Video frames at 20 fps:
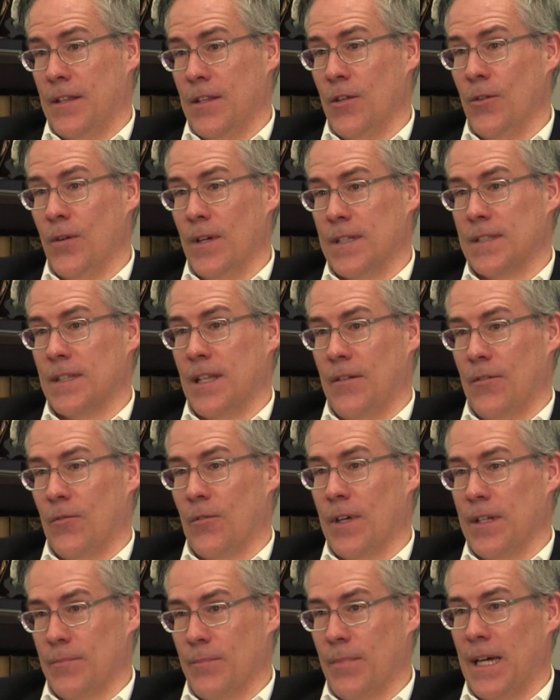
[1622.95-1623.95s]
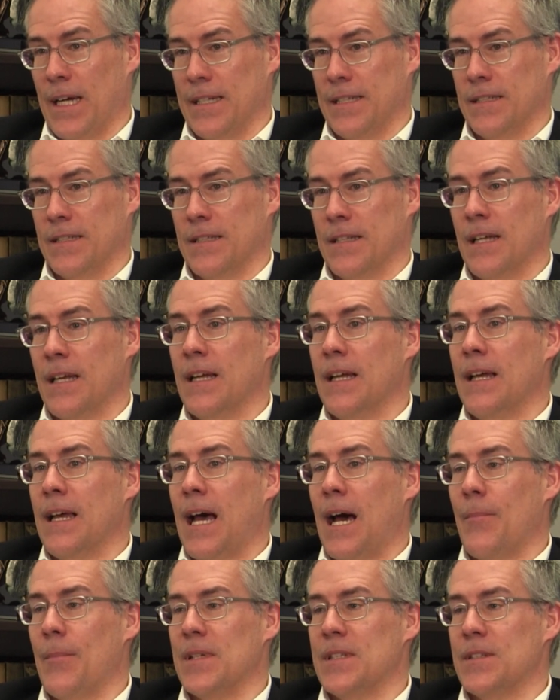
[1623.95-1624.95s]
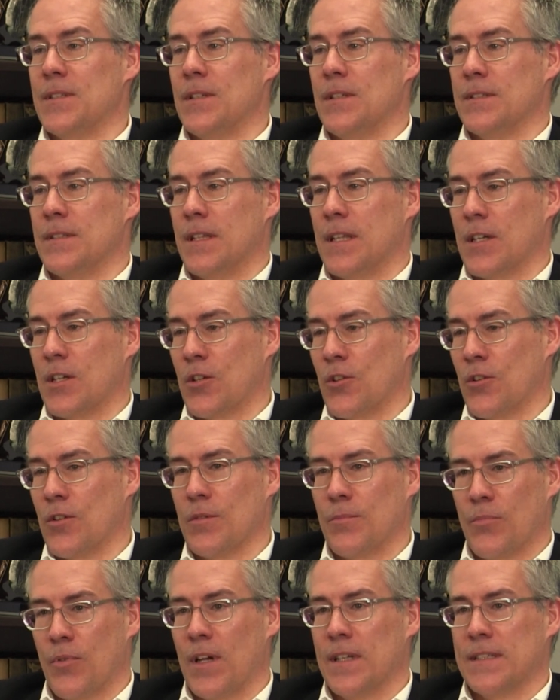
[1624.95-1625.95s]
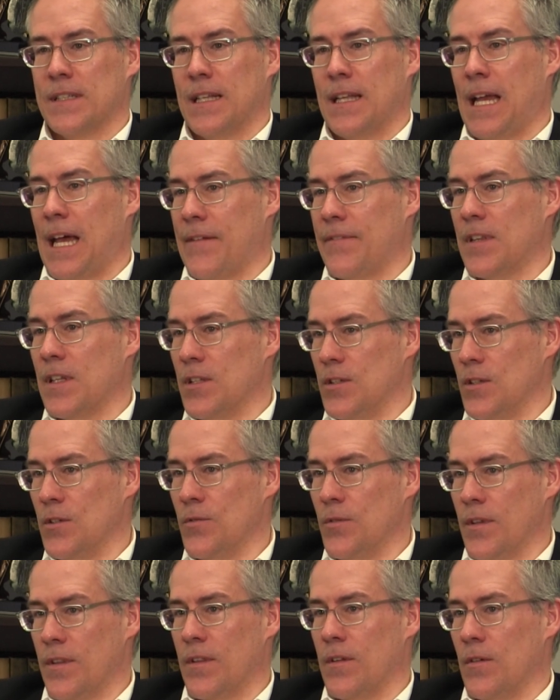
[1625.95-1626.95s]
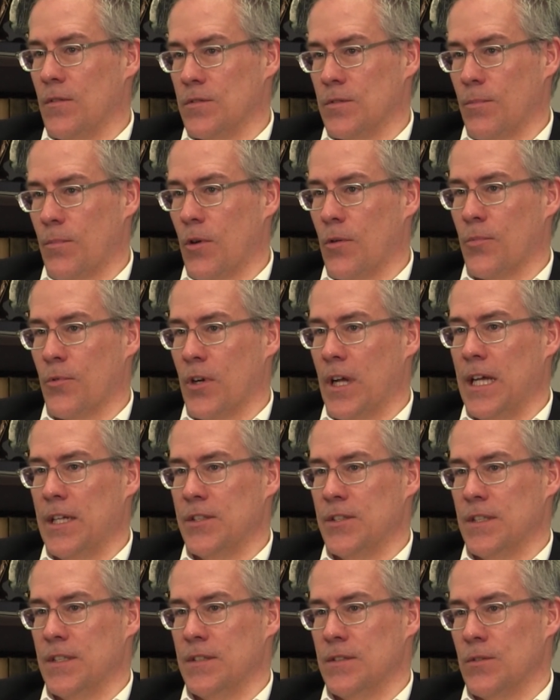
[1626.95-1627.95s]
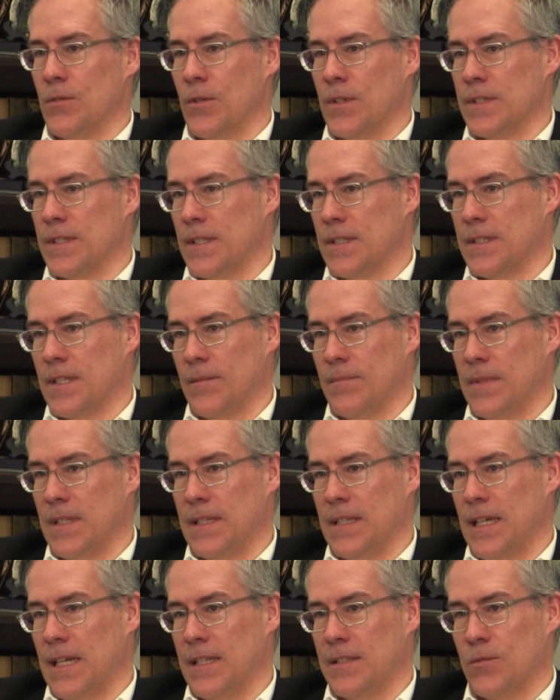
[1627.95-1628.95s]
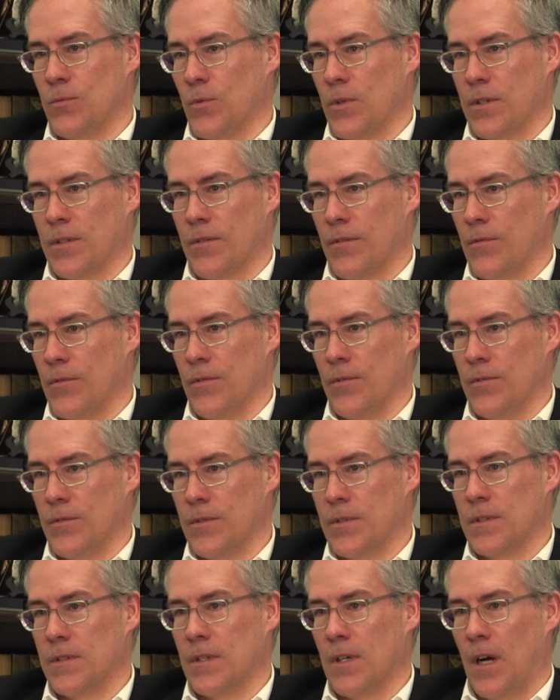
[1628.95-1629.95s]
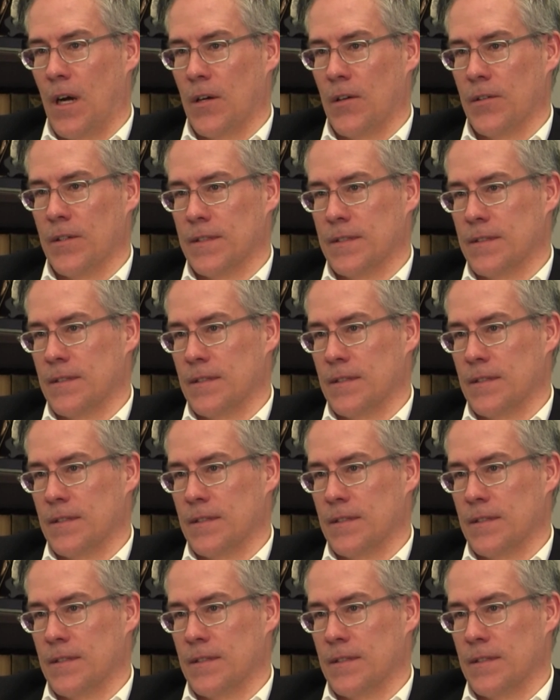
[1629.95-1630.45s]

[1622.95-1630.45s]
the U.S. level, right, Biden, how much does the current president have to do with those appropriations, or is this something that's worked through Congress?